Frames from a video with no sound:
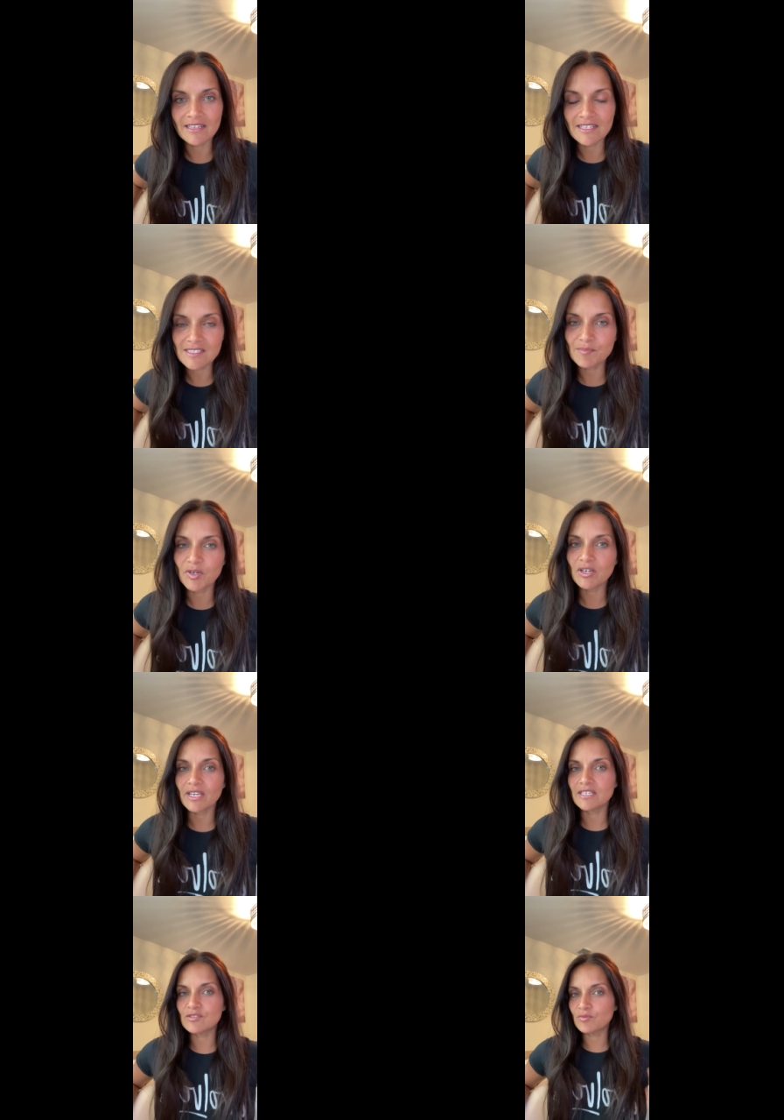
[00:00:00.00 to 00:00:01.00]
this
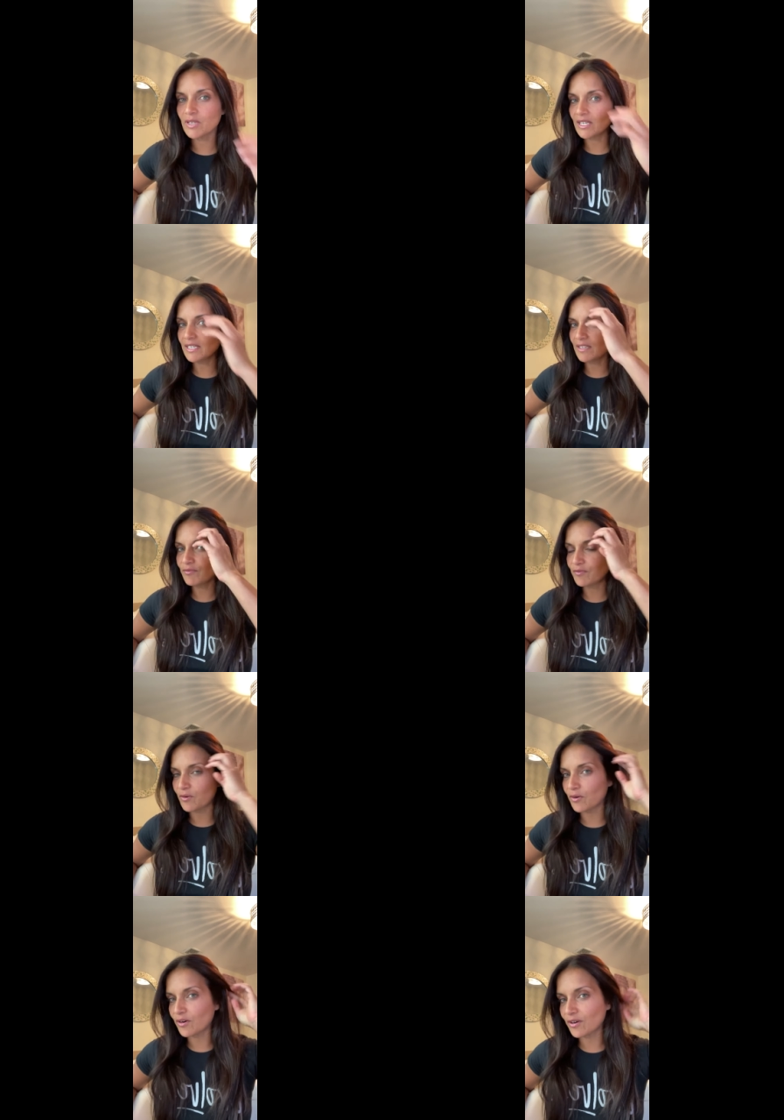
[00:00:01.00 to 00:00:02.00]
book is really
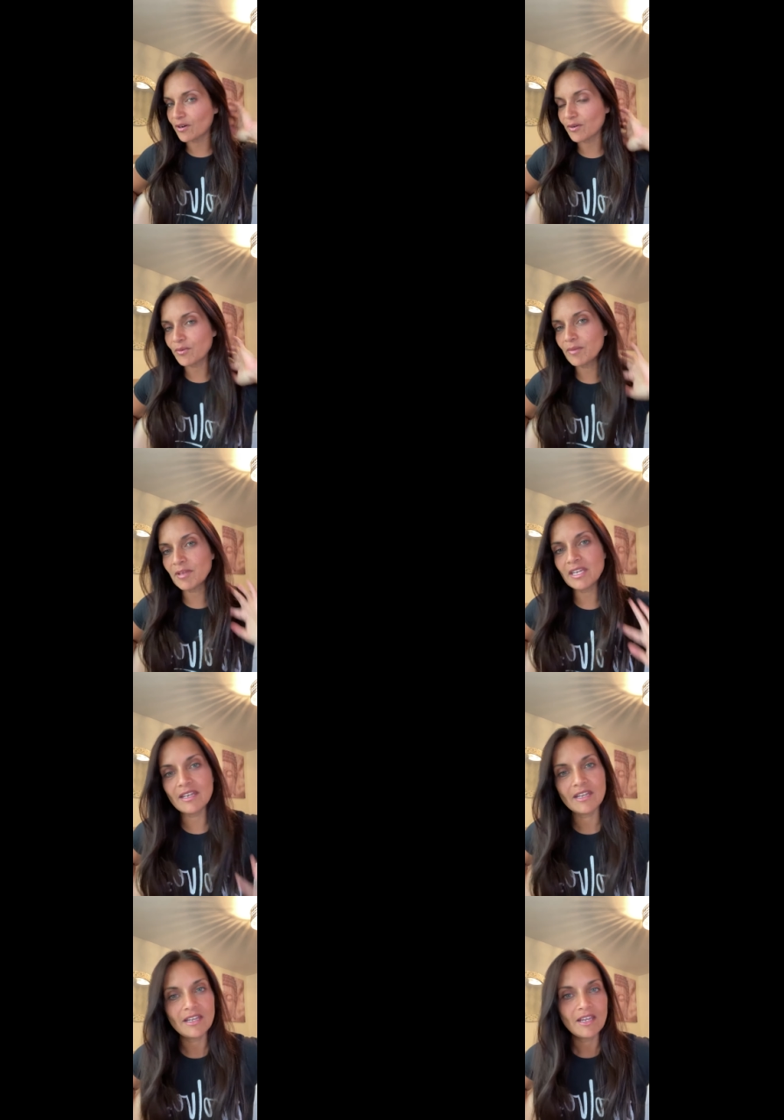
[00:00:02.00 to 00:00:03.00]
for
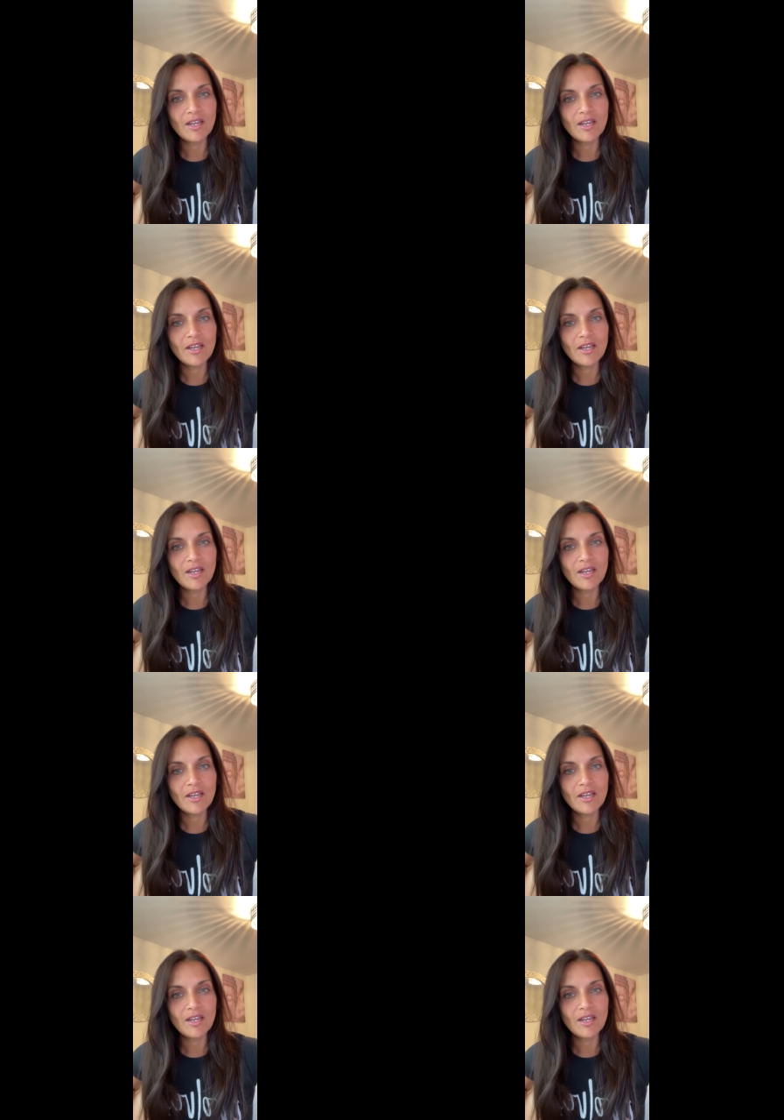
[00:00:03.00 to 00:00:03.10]
women